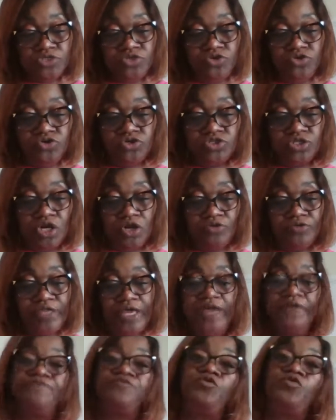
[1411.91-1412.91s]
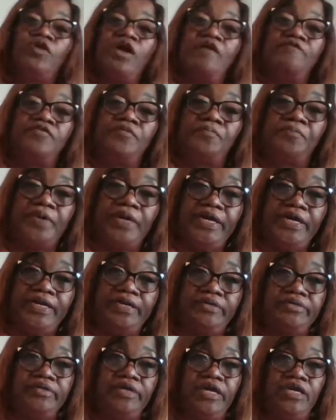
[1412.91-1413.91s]
Do you know that if you having
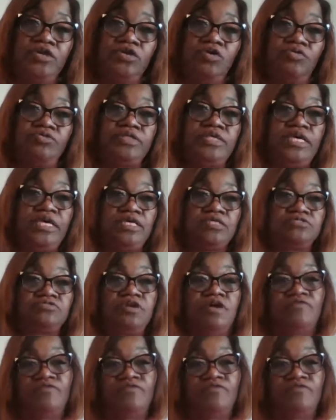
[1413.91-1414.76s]
pain in your knees,